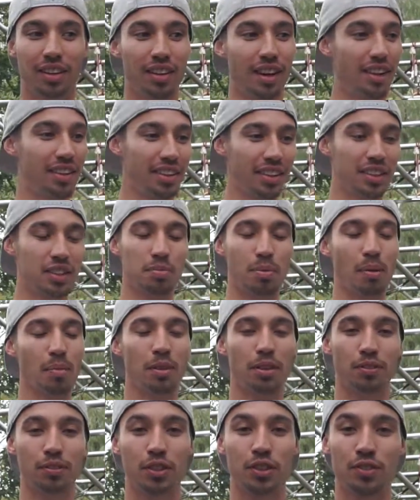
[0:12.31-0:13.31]
I think this might be
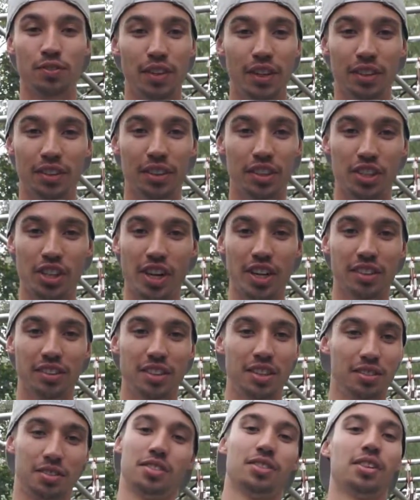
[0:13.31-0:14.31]
the first video on the channel too,